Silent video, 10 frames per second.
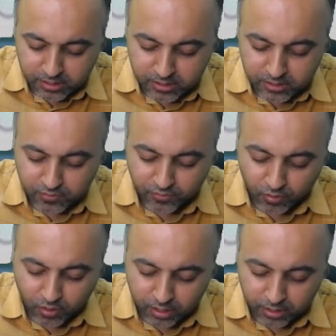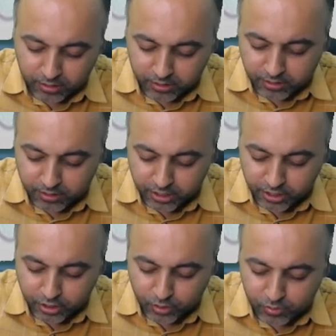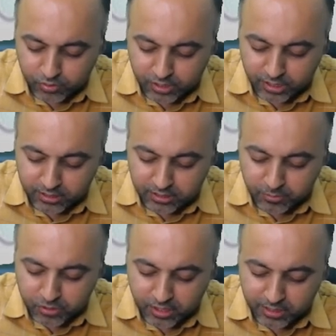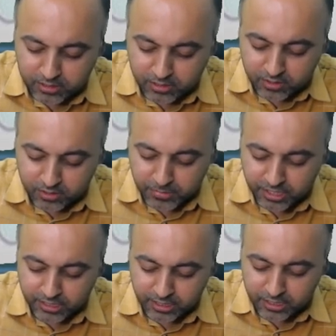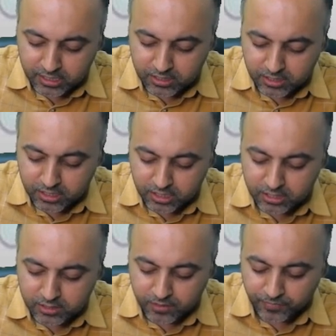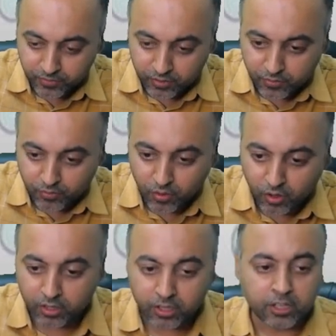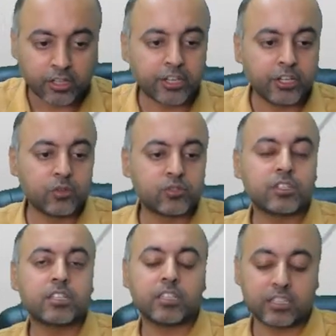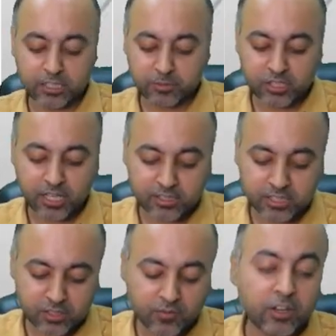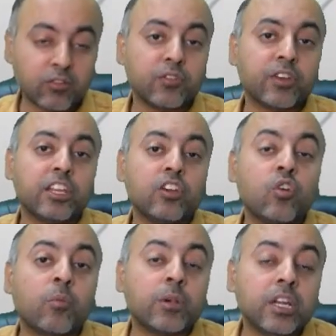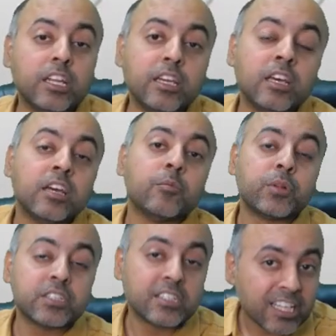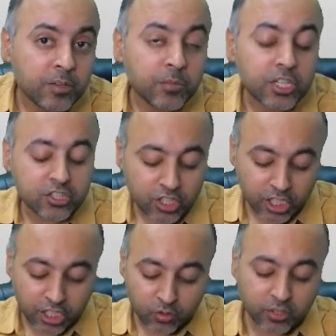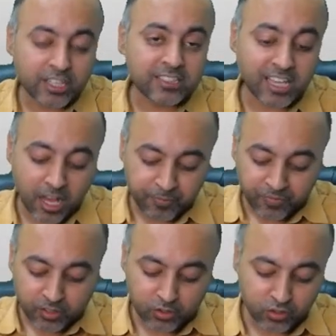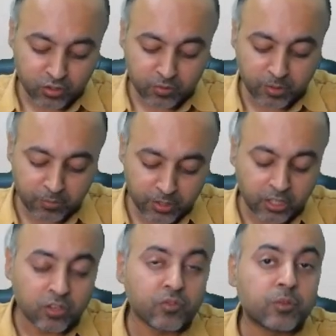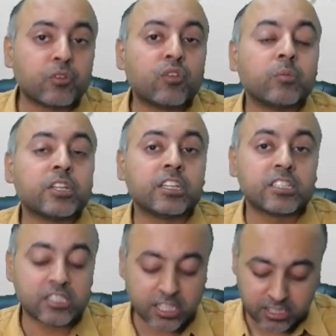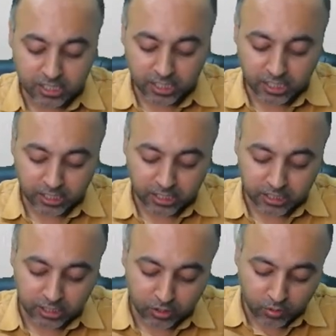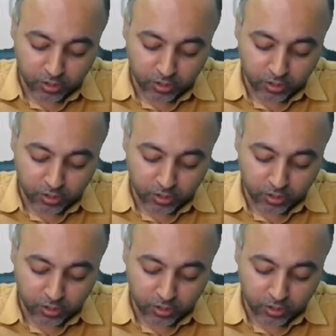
is for reducing substances. Benedict test is for reducing substances. One of the very commonly presenting image in your exam. You should remember, you're performing this test in the